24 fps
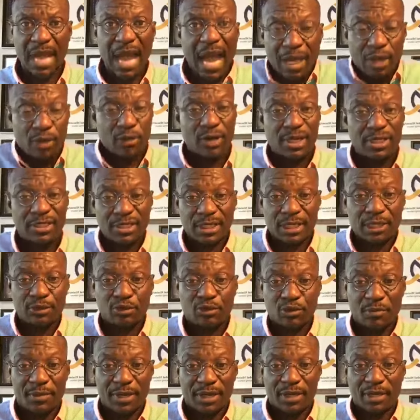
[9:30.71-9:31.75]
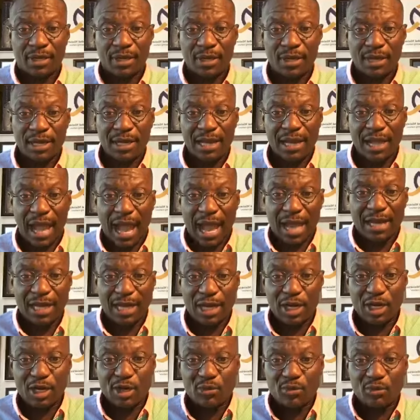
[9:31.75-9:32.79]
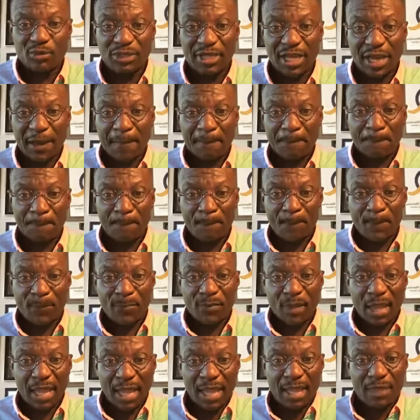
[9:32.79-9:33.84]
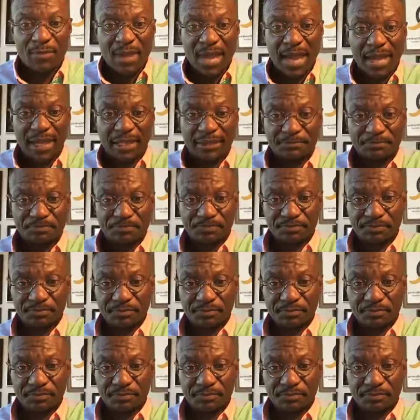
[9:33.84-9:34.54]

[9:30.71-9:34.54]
Are you listening to me? Hallelujah. Amen.